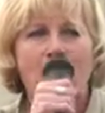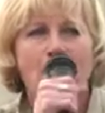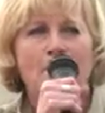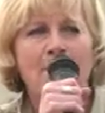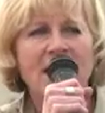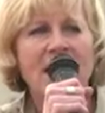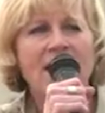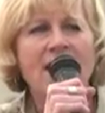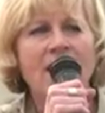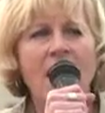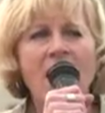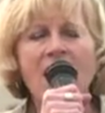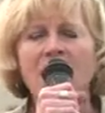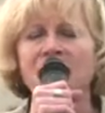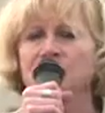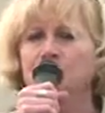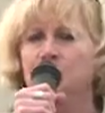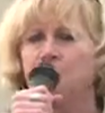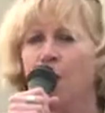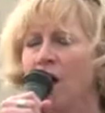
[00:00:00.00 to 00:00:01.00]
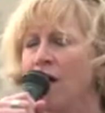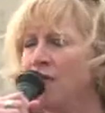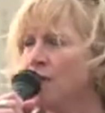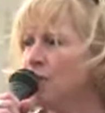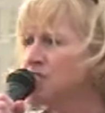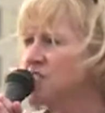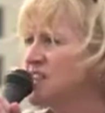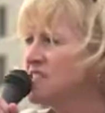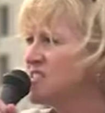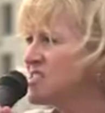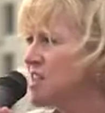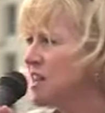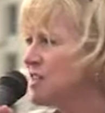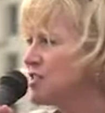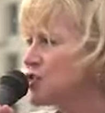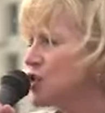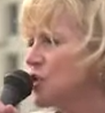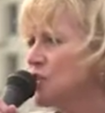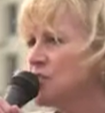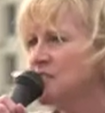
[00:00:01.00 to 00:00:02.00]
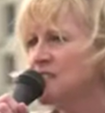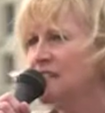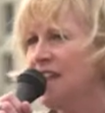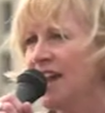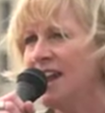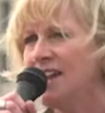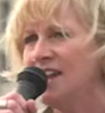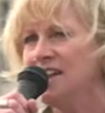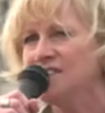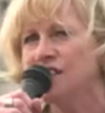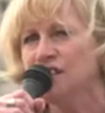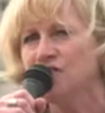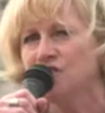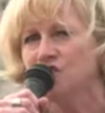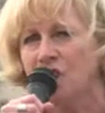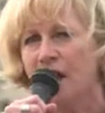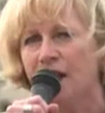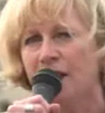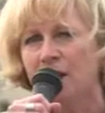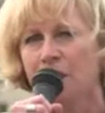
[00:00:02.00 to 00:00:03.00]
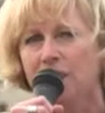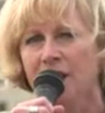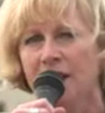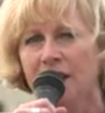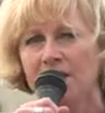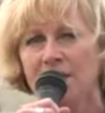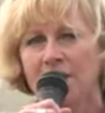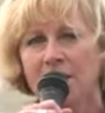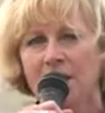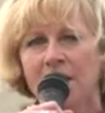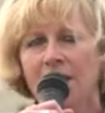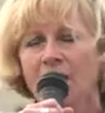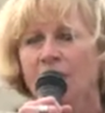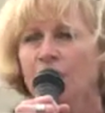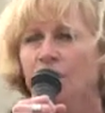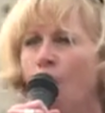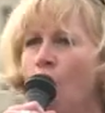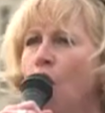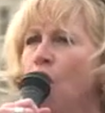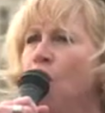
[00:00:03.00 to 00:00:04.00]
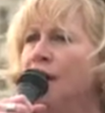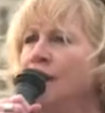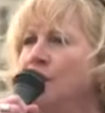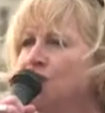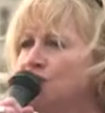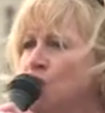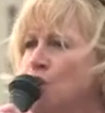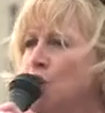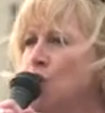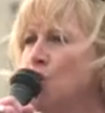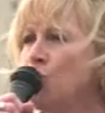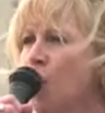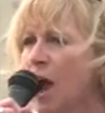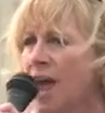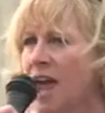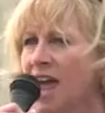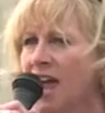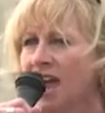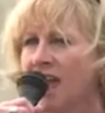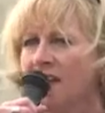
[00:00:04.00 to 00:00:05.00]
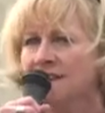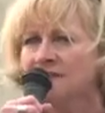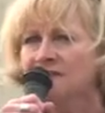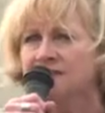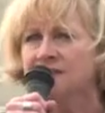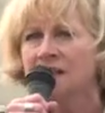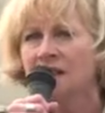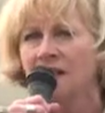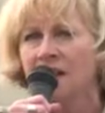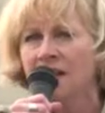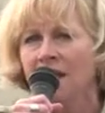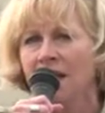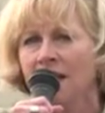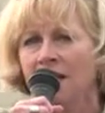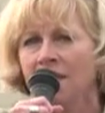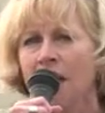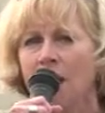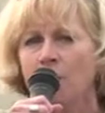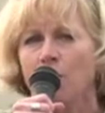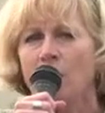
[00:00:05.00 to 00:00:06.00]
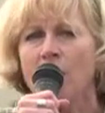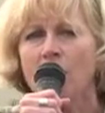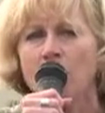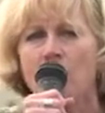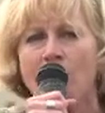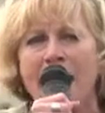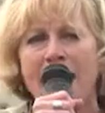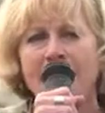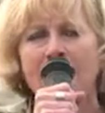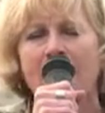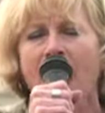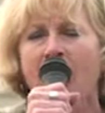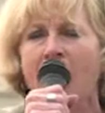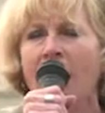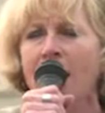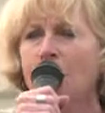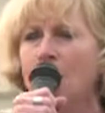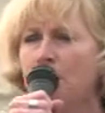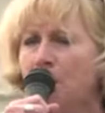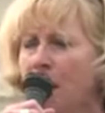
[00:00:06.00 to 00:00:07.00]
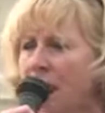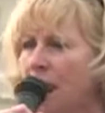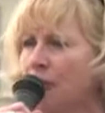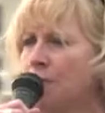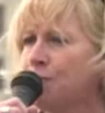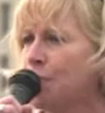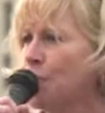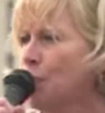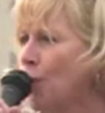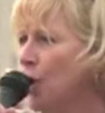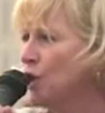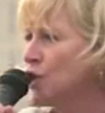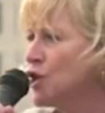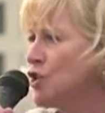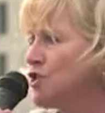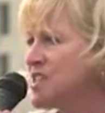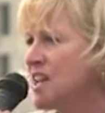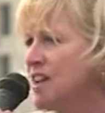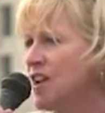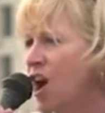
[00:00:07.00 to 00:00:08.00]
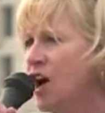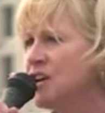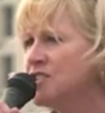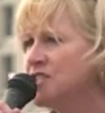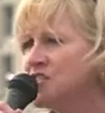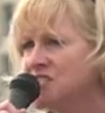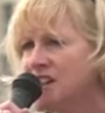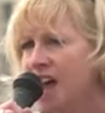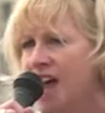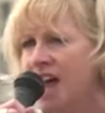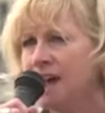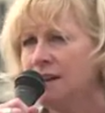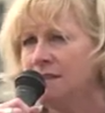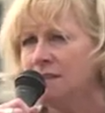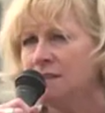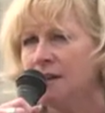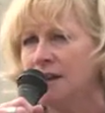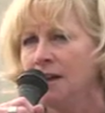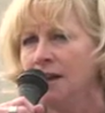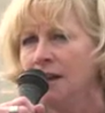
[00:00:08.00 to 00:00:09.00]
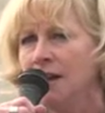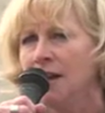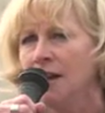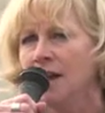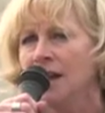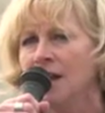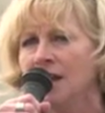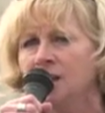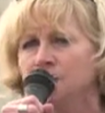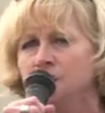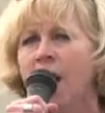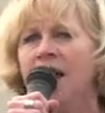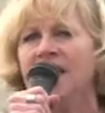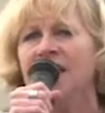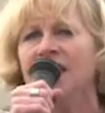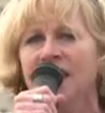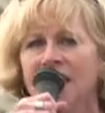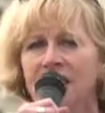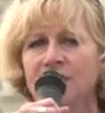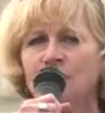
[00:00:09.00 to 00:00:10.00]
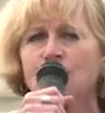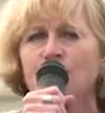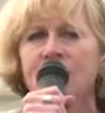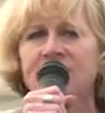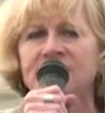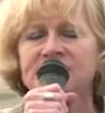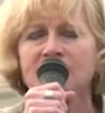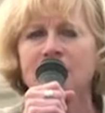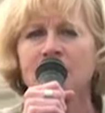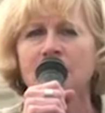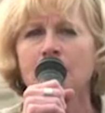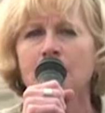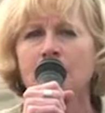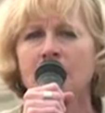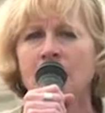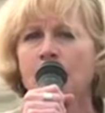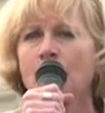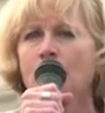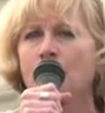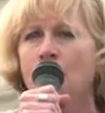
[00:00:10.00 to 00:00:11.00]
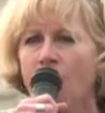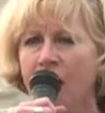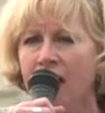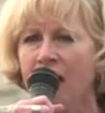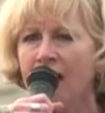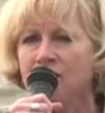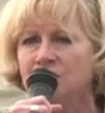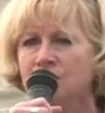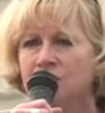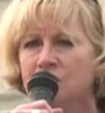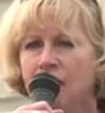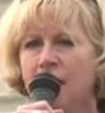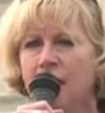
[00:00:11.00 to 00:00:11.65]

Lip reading: Because, brothers and sisters, ladies and gentlemen, the only two ways that we make higher pay for workers in our state is by increasing the minimum wage